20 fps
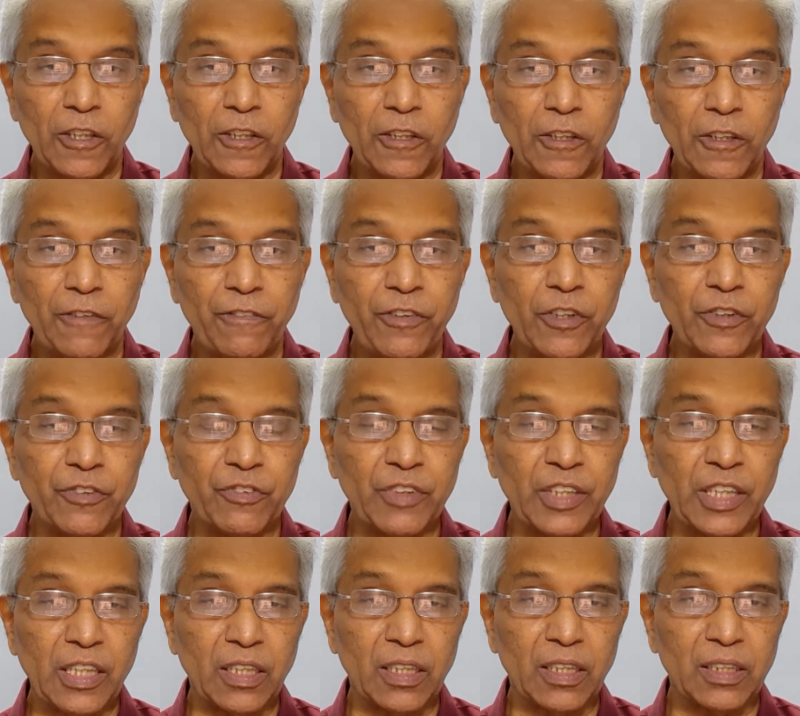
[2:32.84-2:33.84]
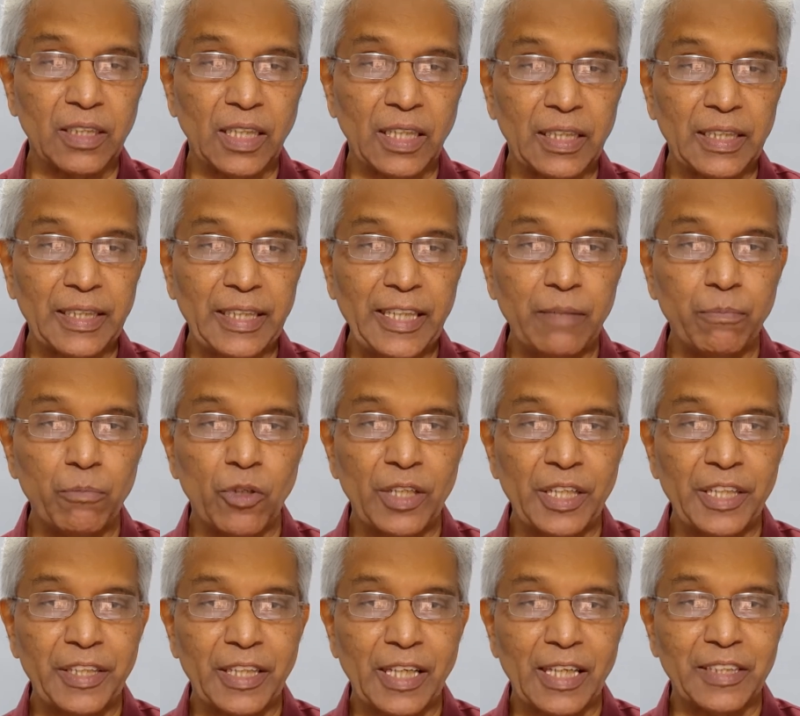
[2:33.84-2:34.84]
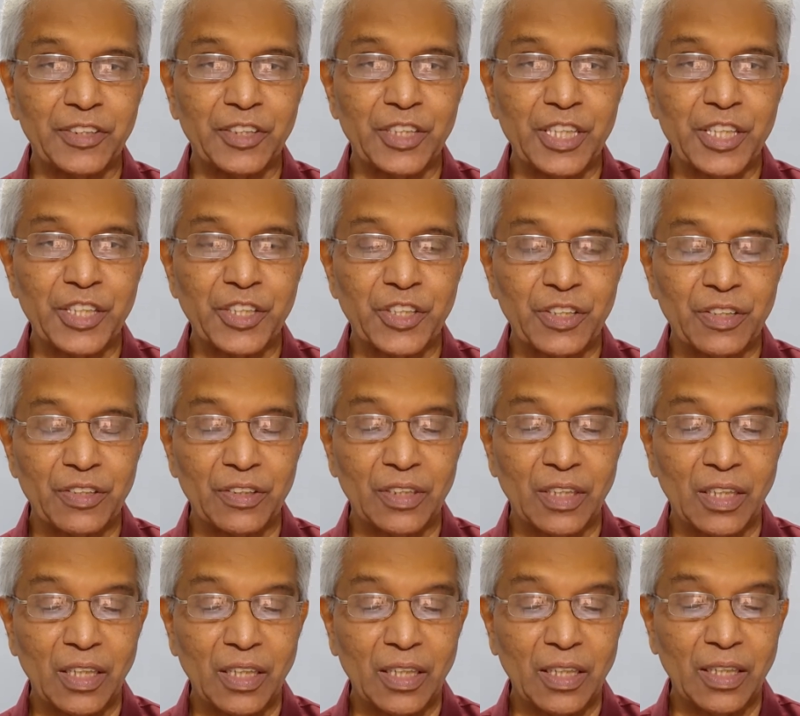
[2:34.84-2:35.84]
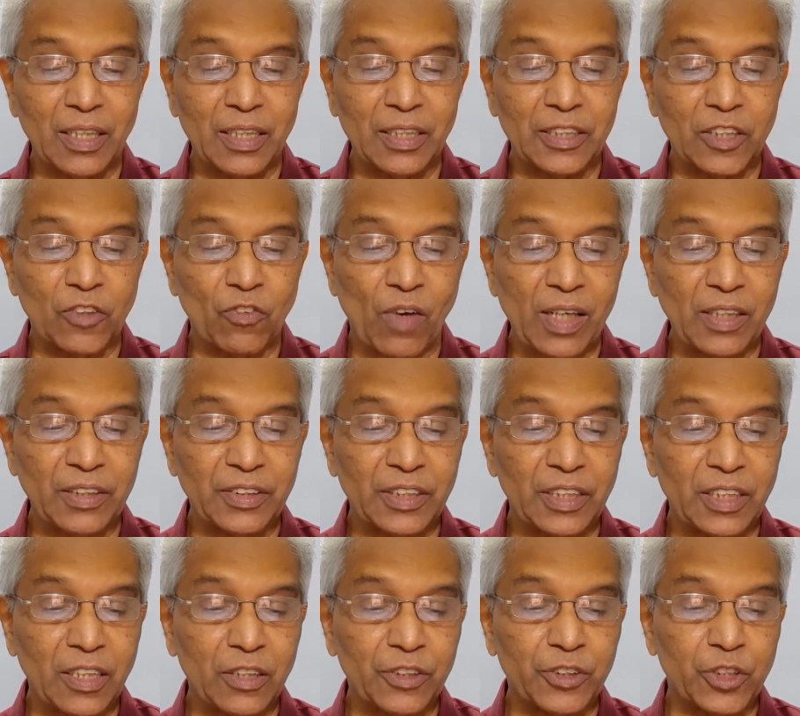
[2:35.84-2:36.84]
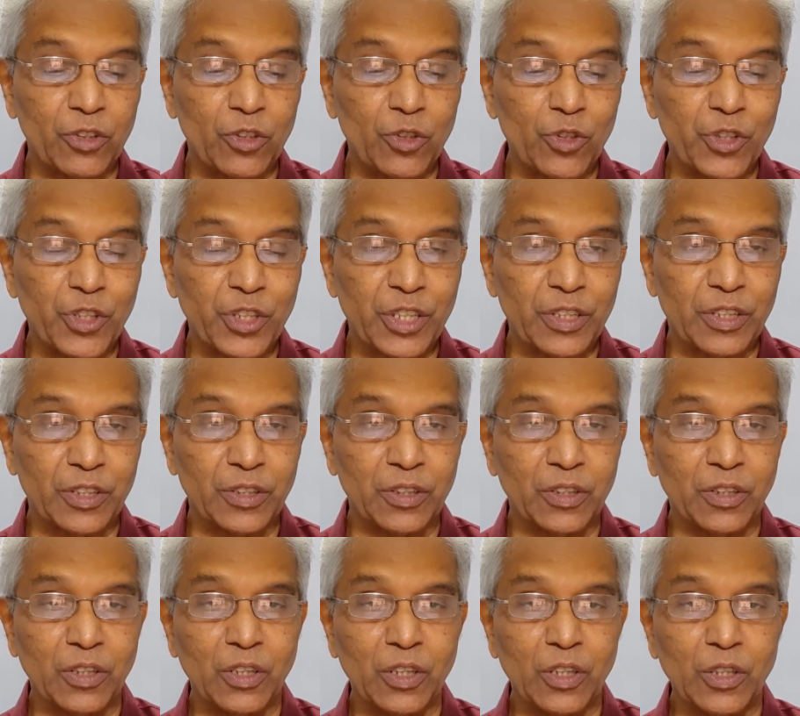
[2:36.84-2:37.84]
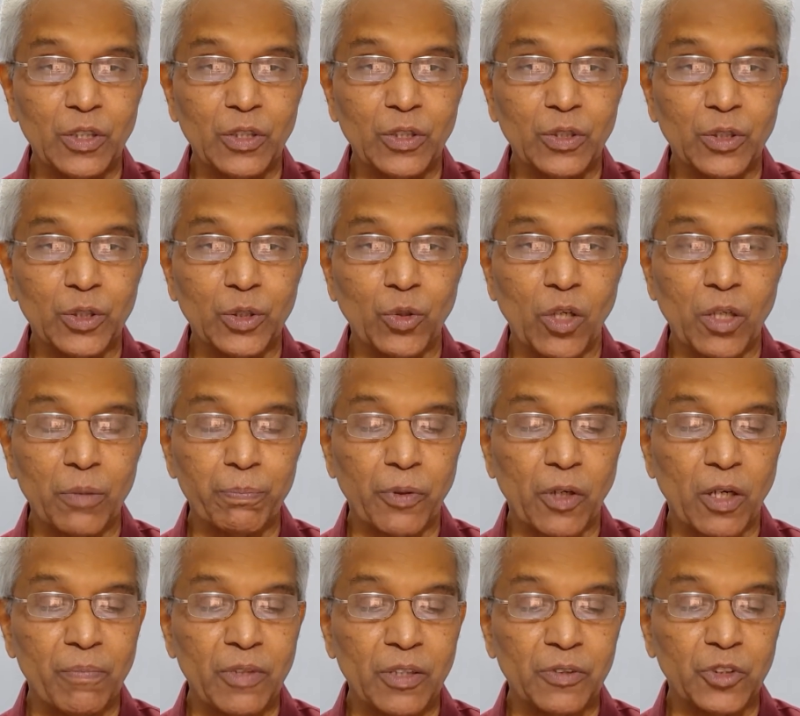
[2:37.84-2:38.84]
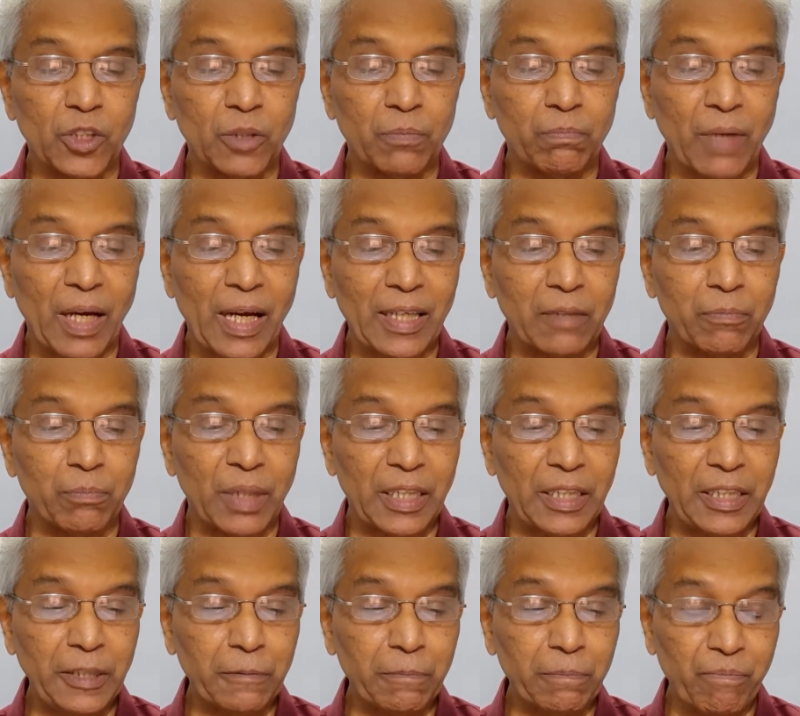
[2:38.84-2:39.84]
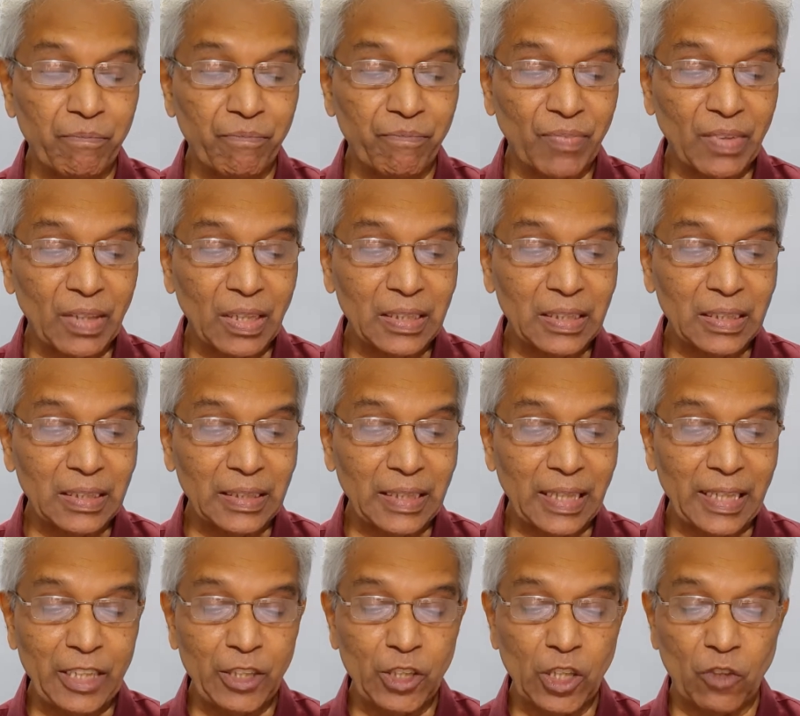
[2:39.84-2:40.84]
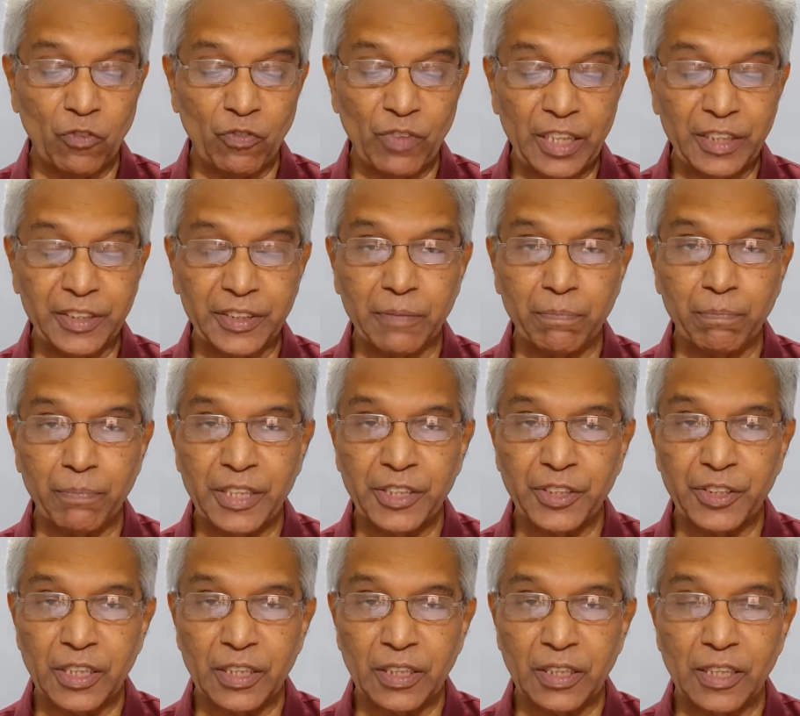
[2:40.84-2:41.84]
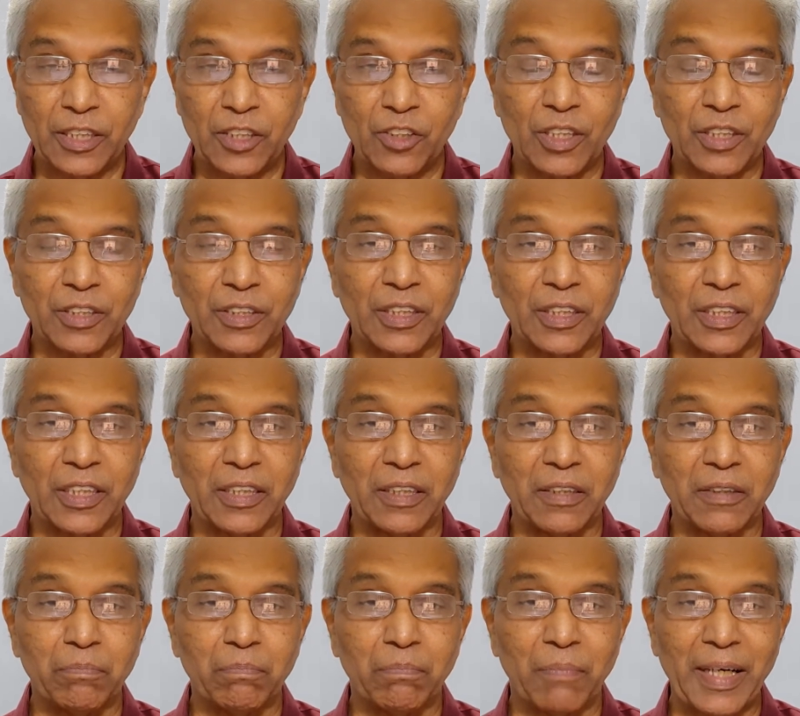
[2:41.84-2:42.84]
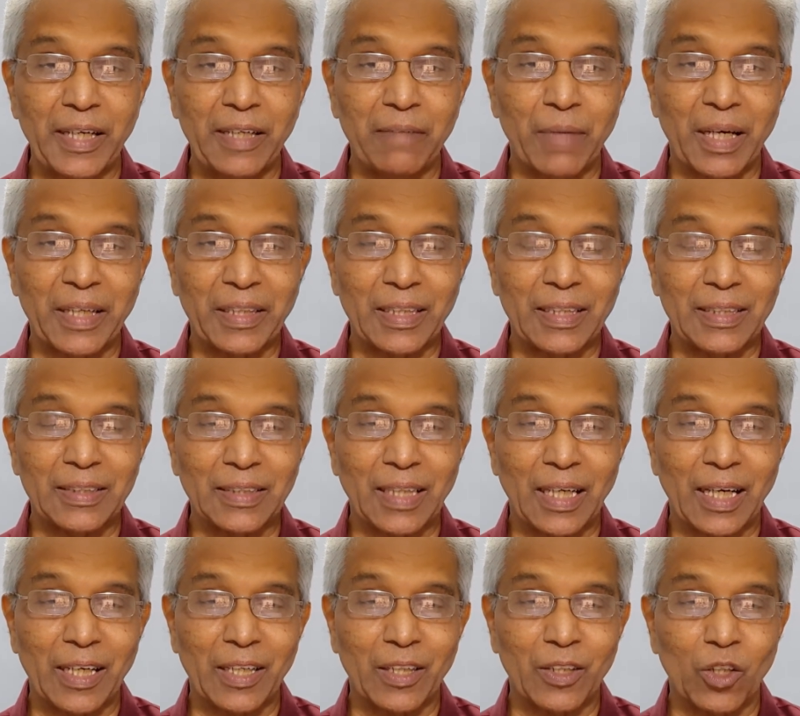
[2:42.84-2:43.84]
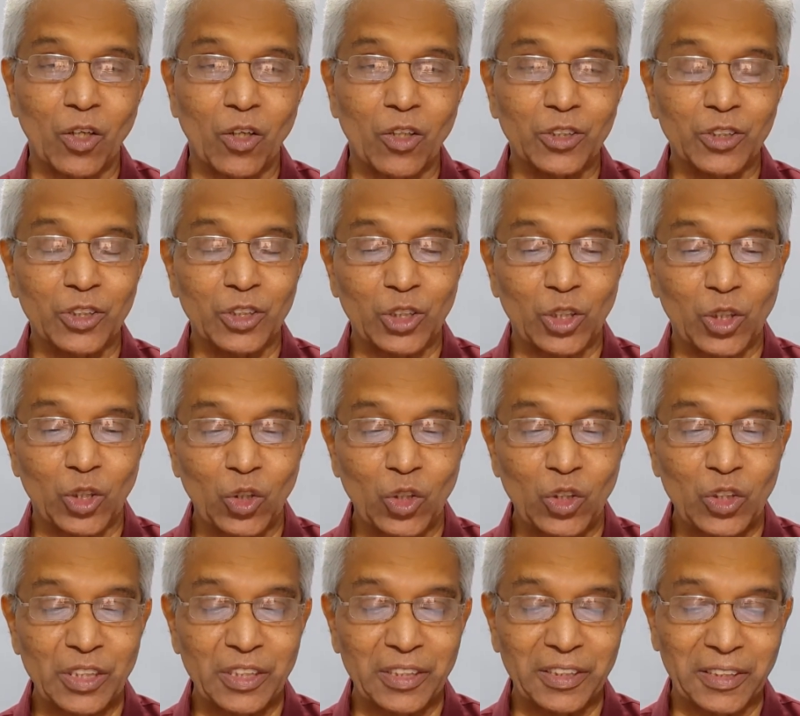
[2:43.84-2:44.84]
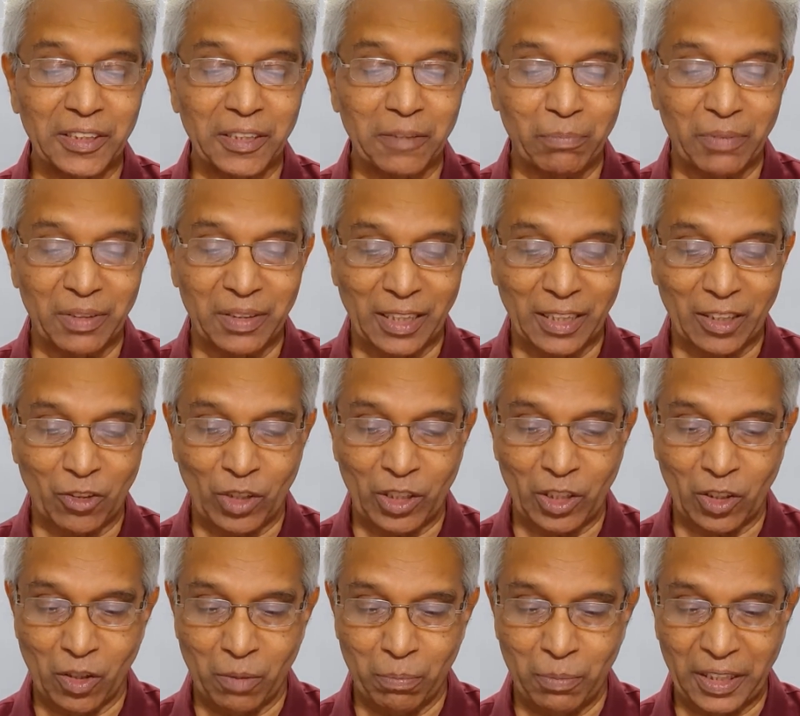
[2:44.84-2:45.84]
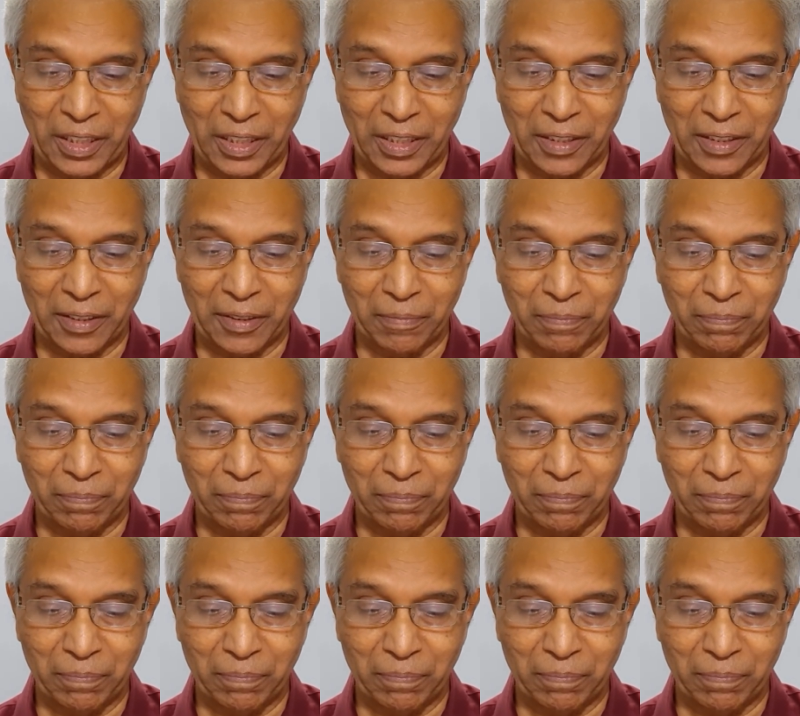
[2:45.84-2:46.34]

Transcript: If you think that demonetization is the one single solution to all problems of black money, then you are very simplistic in your thinking. Money matters are not so simple, they are quite complicated.